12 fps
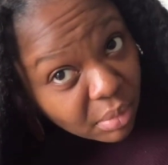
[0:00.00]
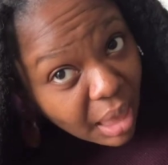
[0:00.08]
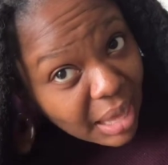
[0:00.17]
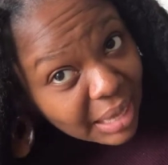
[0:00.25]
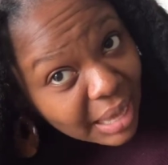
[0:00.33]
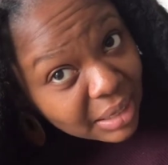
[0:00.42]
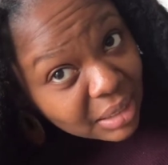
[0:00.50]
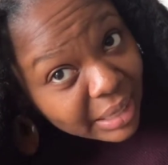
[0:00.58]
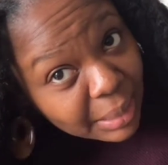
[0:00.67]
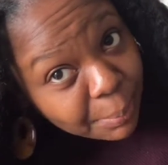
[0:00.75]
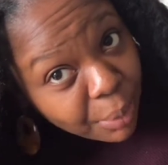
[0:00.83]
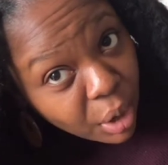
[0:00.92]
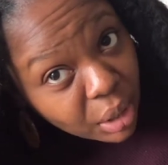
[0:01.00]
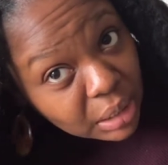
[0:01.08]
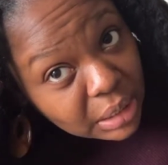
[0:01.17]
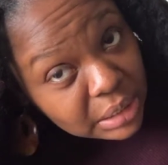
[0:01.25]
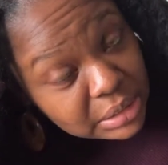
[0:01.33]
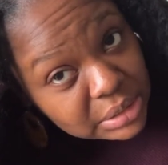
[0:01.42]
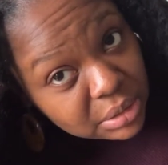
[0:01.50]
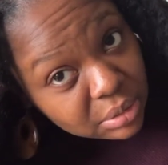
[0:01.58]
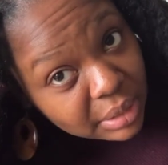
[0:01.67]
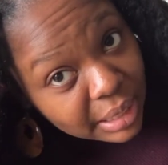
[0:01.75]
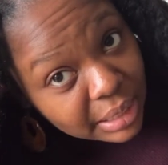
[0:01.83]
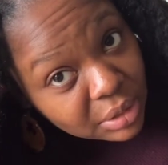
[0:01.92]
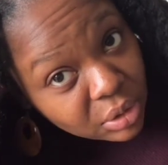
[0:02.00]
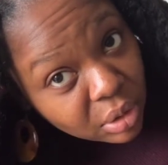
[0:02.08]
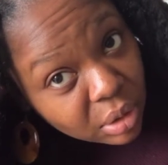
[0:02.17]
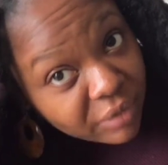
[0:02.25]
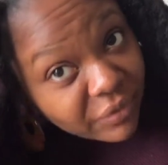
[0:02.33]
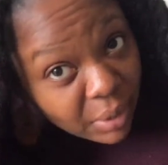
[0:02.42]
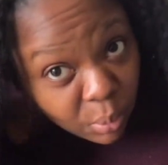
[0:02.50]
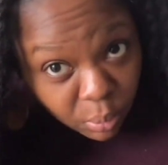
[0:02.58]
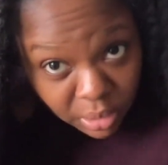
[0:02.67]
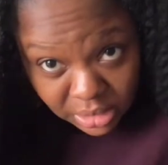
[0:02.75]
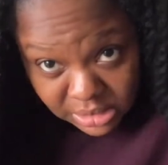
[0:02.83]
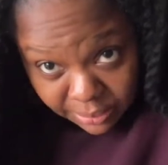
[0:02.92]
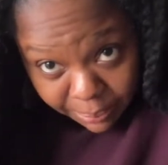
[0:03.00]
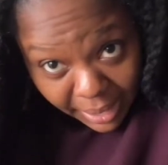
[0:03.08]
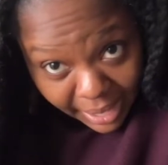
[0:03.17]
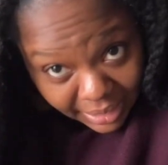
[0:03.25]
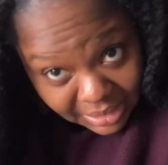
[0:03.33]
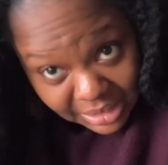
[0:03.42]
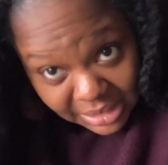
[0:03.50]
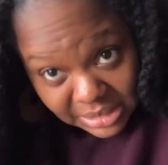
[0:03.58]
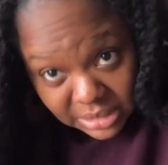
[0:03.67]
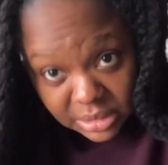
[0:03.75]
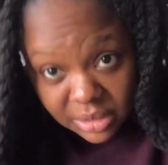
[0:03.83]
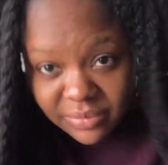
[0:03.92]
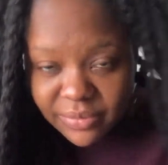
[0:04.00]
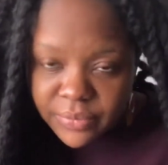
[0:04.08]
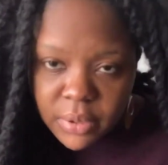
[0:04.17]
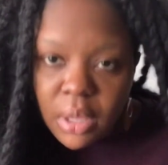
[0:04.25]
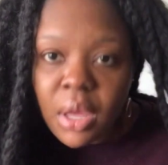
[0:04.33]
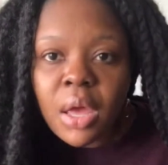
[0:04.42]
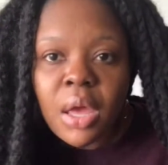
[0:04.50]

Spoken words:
I kind of like parted it so that, you know, if I wanted to pack this and leave the front,